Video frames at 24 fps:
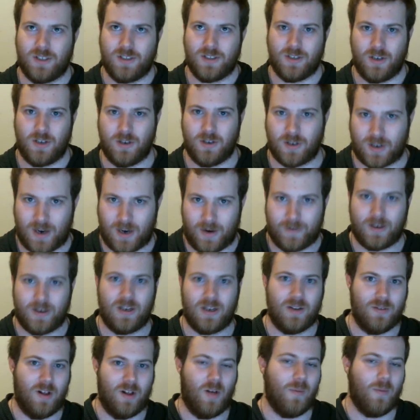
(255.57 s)
Her character
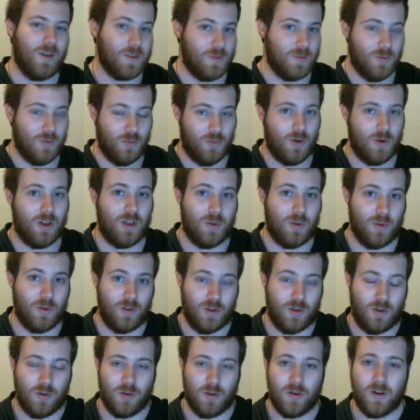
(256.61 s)
development has been really, really
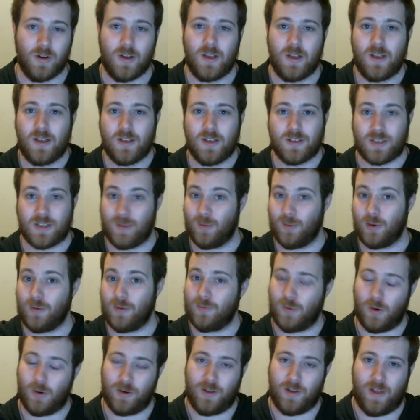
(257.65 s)
good. So I'm looking
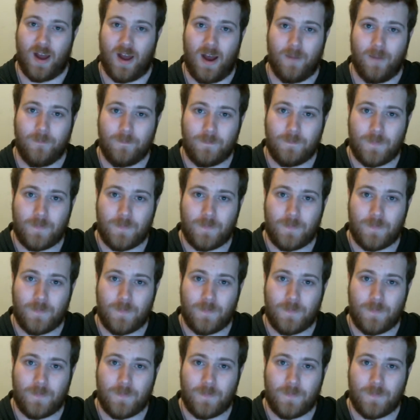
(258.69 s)
forward to that.